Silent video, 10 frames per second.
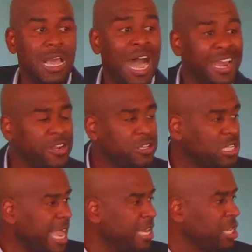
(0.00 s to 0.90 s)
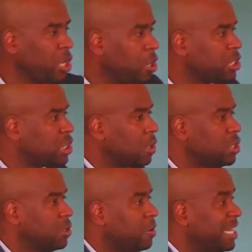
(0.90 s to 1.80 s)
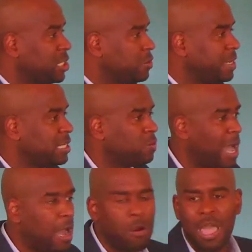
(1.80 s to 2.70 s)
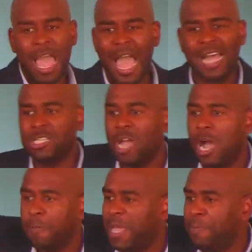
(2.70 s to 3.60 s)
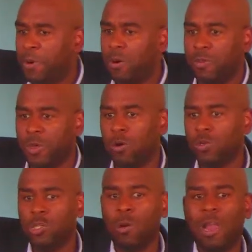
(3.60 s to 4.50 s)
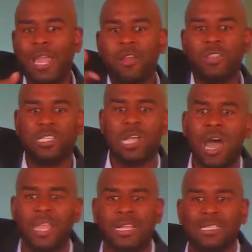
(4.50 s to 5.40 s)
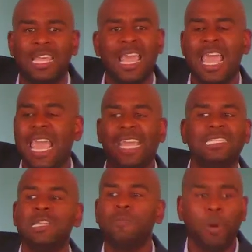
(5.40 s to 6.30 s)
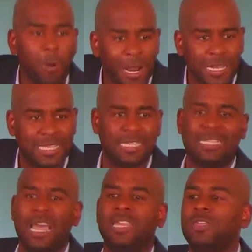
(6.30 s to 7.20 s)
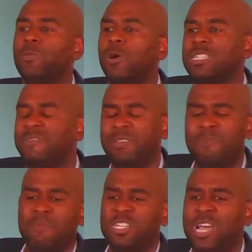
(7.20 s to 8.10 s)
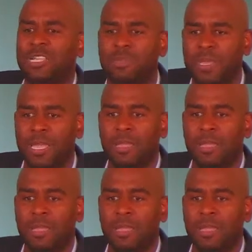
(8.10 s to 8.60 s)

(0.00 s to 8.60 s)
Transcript: Understand your social history as well. As young people, those who are here in this audience, it's important to study the works of Imam Shatibi,